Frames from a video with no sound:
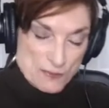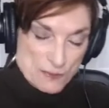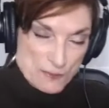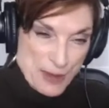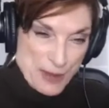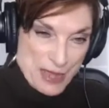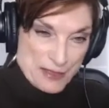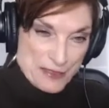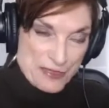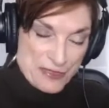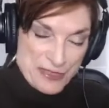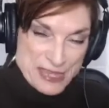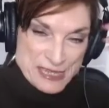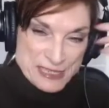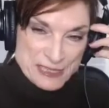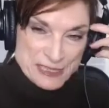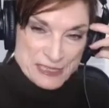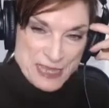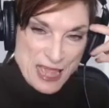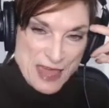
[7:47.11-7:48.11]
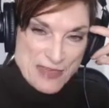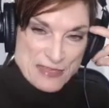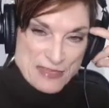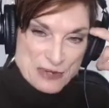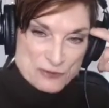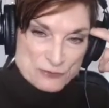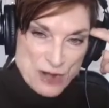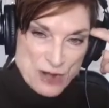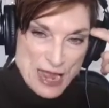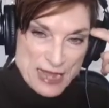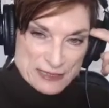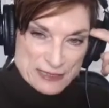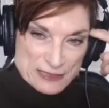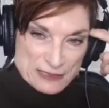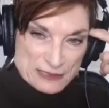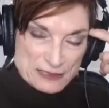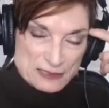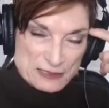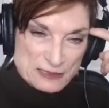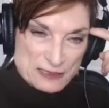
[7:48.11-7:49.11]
by thinking and then writing.